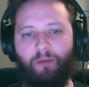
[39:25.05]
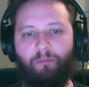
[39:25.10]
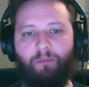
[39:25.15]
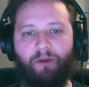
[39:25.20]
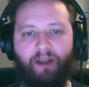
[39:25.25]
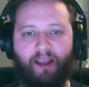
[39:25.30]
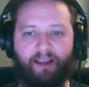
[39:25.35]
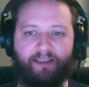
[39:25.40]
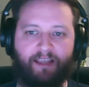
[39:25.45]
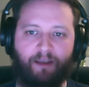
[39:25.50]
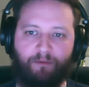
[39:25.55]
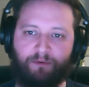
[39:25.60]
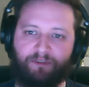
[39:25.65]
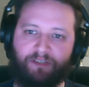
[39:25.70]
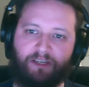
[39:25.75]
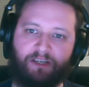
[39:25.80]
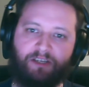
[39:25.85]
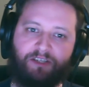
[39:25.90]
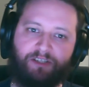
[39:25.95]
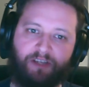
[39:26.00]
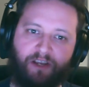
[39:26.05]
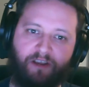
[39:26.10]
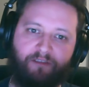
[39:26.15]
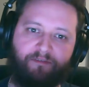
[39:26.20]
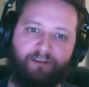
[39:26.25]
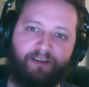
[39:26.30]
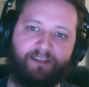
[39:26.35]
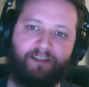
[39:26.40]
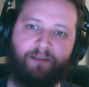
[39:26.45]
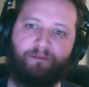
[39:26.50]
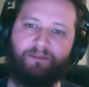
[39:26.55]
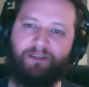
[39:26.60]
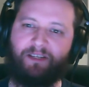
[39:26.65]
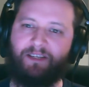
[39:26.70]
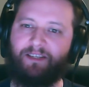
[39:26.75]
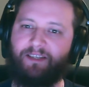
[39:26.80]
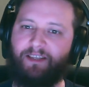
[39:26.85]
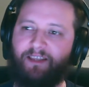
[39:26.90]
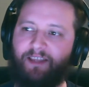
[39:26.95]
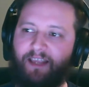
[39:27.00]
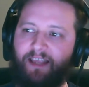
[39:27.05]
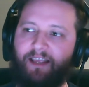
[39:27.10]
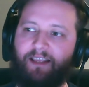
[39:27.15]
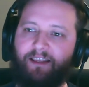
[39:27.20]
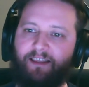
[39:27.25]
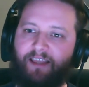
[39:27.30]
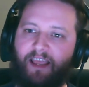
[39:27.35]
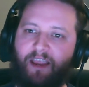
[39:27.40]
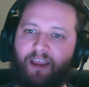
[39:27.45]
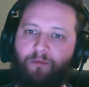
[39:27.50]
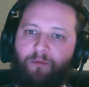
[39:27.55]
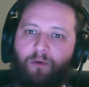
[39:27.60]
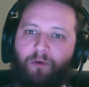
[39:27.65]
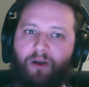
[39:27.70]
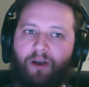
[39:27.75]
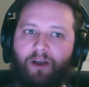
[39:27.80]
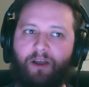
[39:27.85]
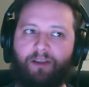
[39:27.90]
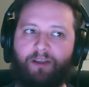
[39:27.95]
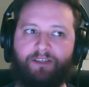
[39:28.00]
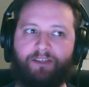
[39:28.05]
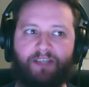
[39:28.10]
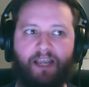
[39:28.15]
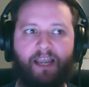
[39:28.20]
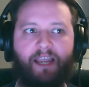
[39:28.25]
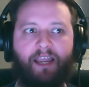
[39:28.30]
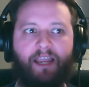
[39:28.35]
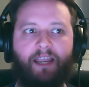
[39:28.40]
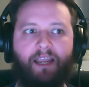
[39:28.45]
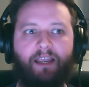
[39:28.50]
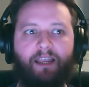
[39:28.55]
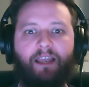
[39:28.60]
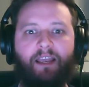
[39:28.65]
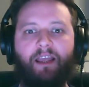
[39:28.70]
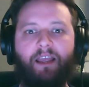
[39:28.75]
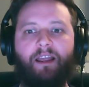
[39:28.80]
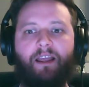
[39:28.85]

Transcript: but there was this service, there was this thing they were saying,